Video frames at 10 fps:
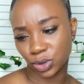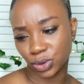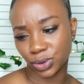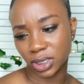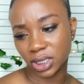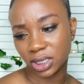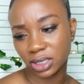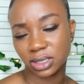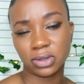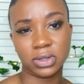good.
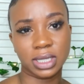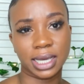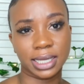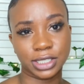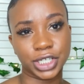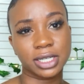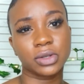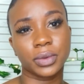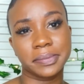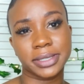So I checked the
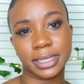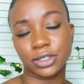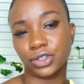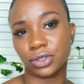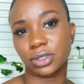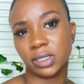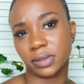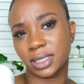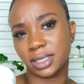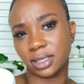website just now.
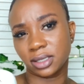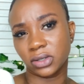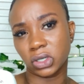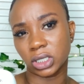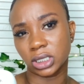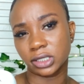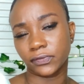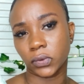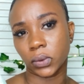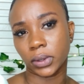It's $60
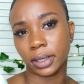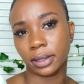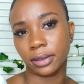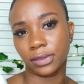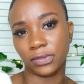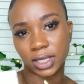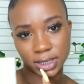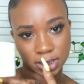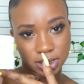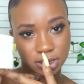for
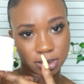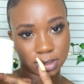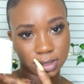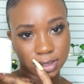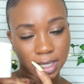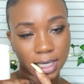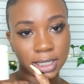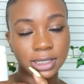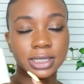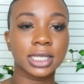this
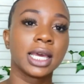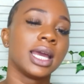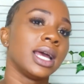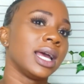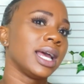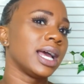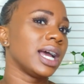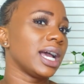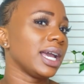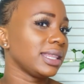size.
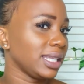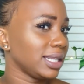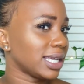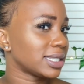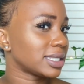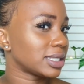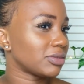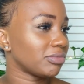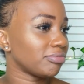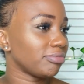I think that's
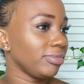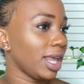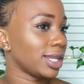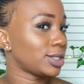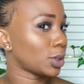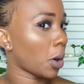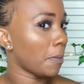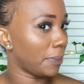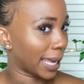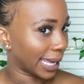not so
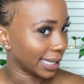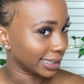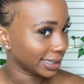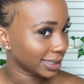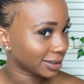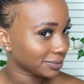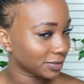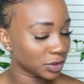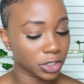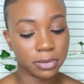bad
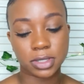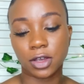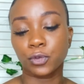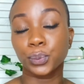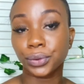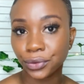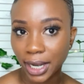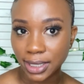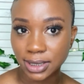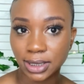in terms of
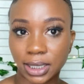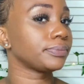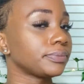pricing.